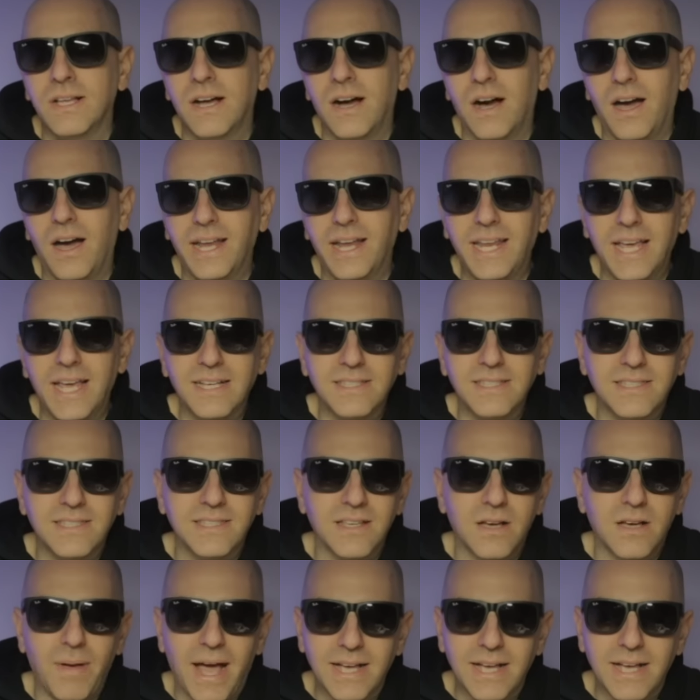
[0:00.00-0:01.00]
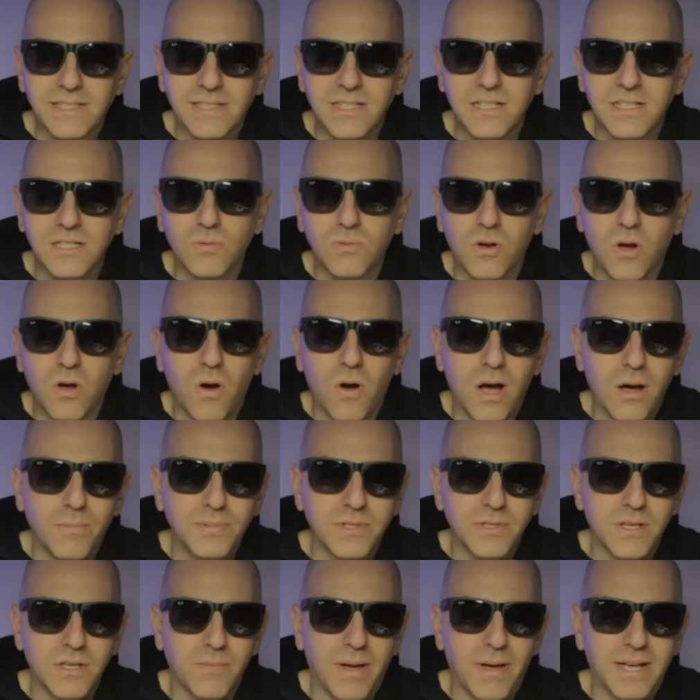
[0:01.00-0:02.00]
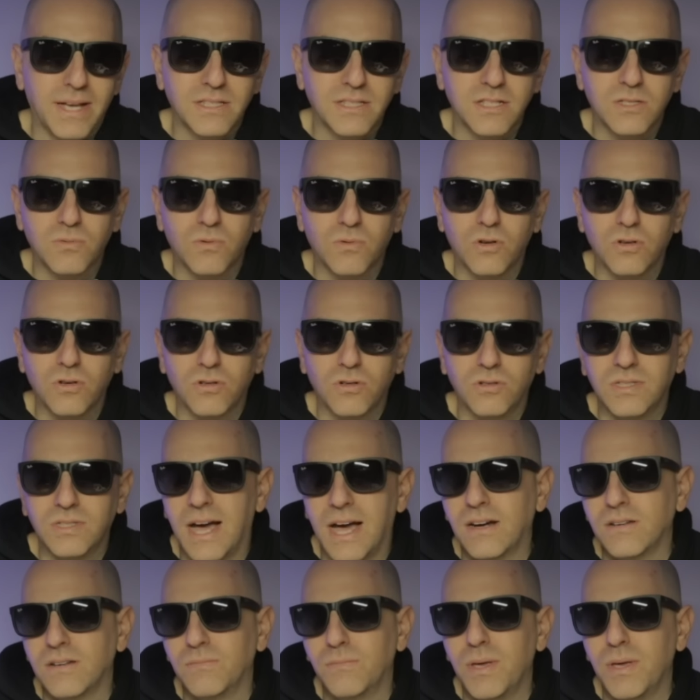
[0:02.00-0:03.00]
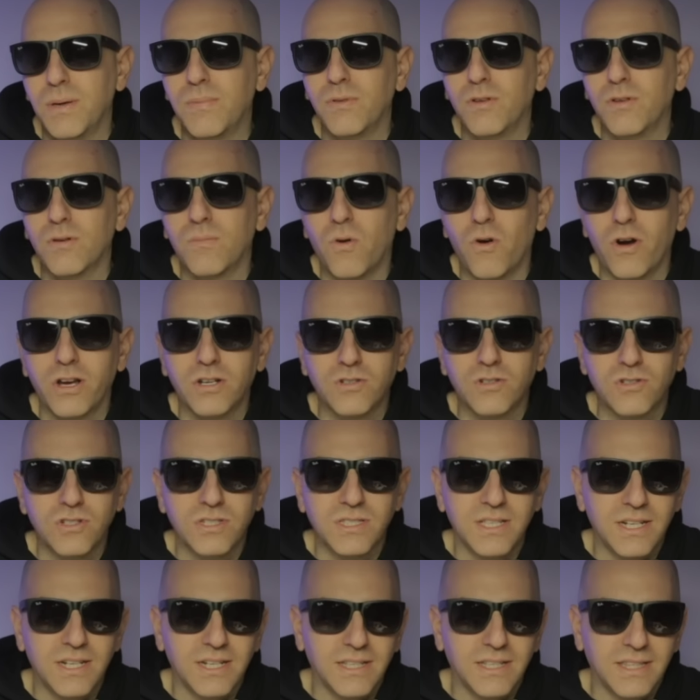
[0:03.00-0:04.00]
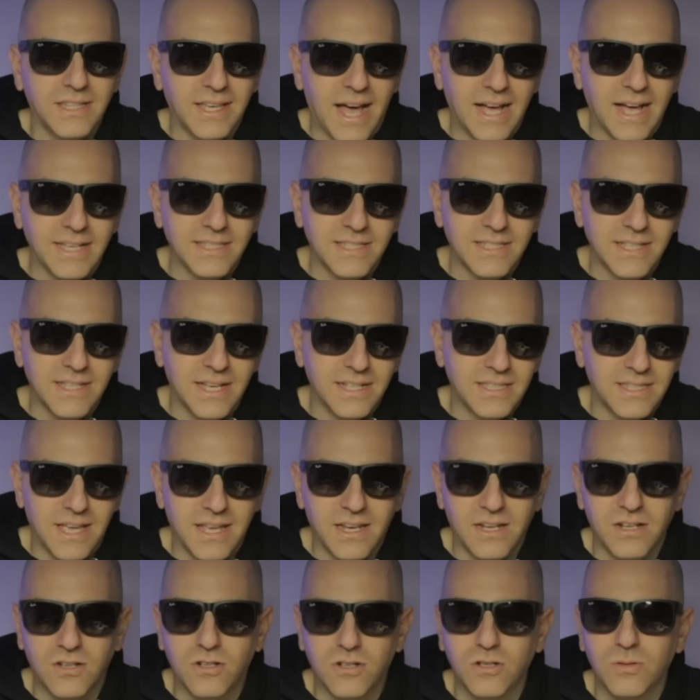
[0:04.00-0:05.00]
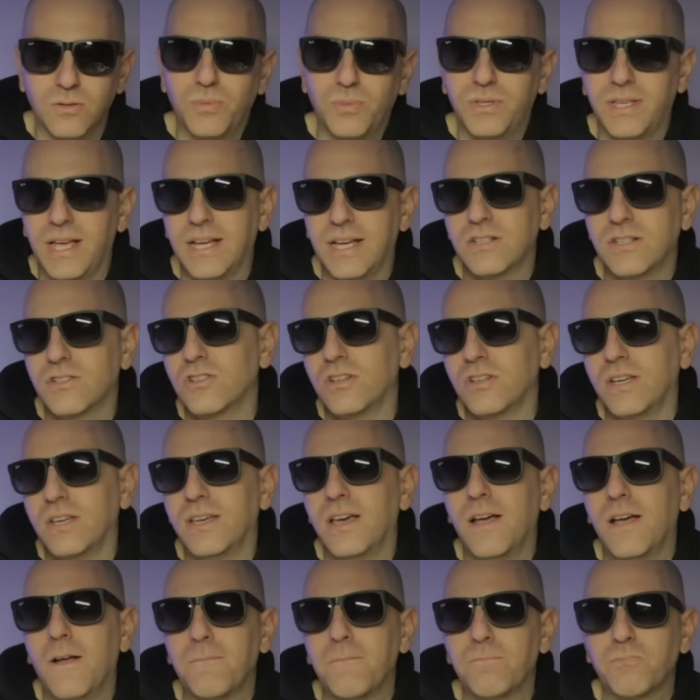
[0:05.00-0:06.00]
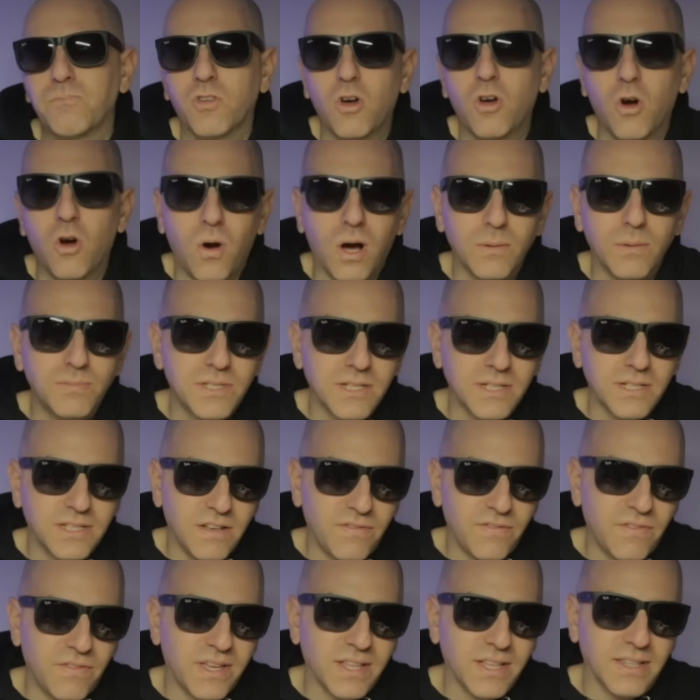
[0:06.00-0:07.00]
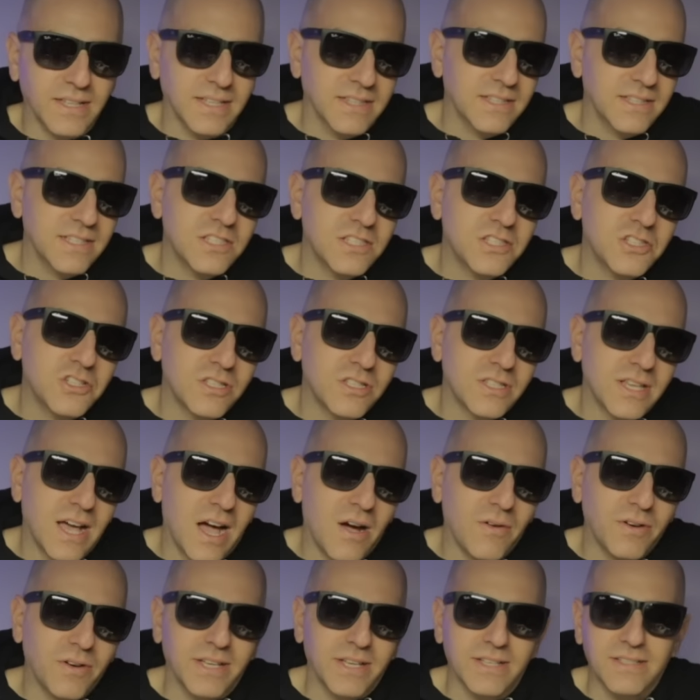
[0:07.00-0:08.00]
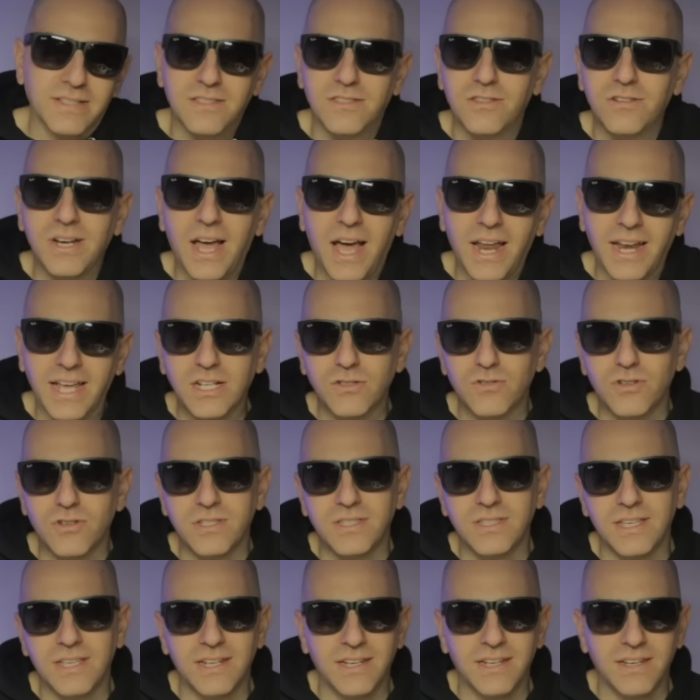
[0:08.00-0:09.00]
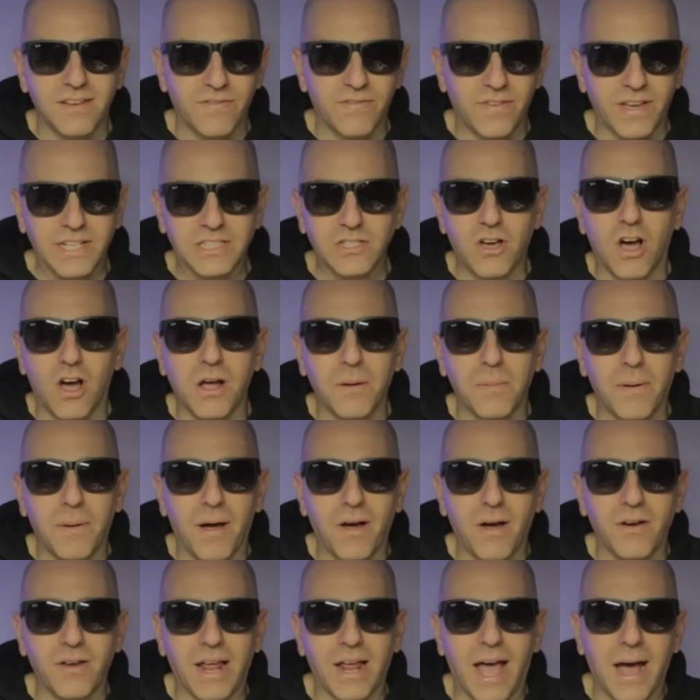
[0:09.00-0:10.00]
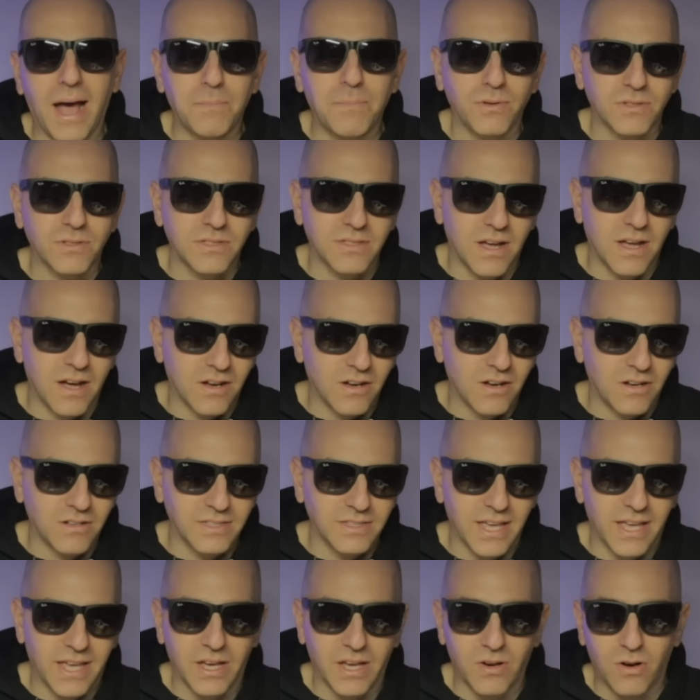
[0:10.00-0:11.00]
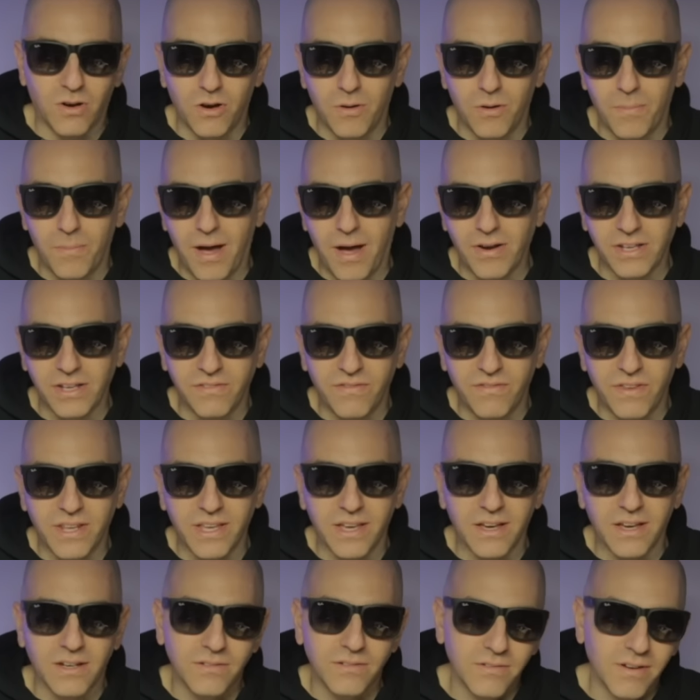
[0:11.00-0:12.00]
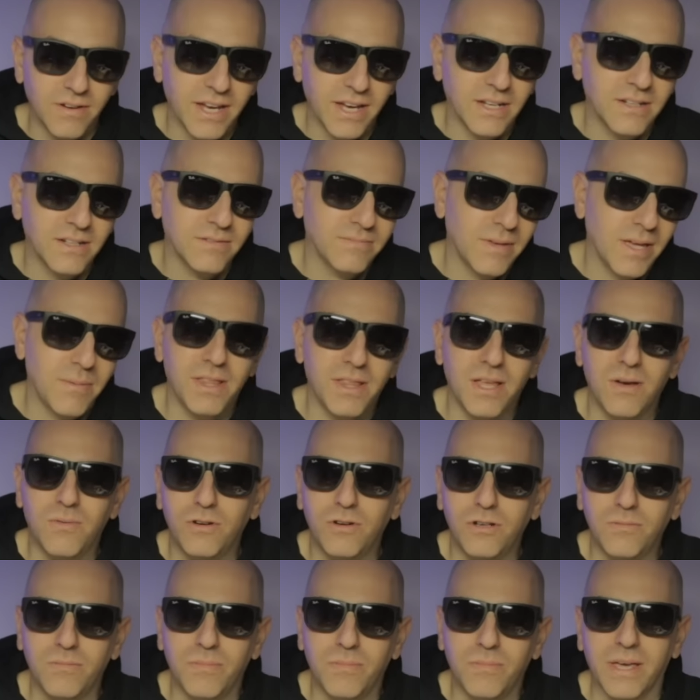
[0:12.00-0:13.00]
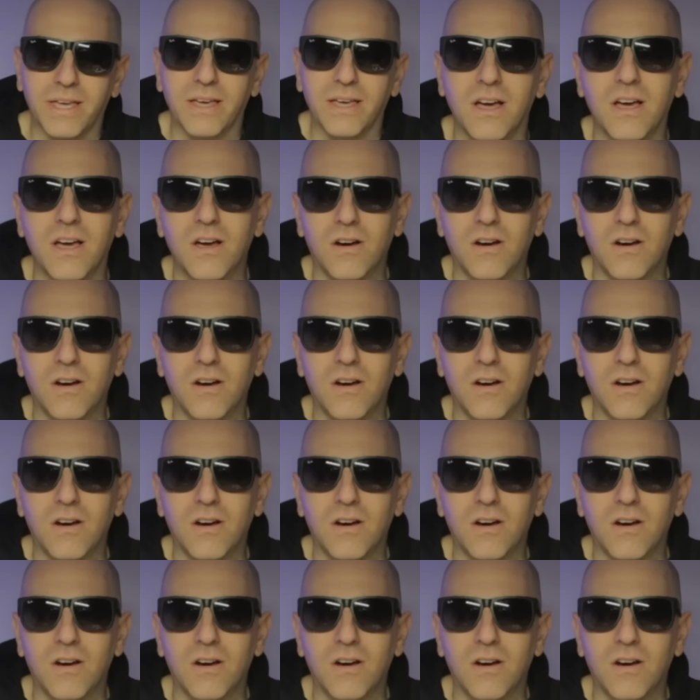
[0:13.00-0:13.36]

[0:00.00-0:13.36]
And yes, some assets will go up, some assets will go down. People are more interested in the assets that could potentially go up significantly. This is just how it is. They're not interested if I talk about Apple stock all day or about Nvidia, right? Maybe they would be.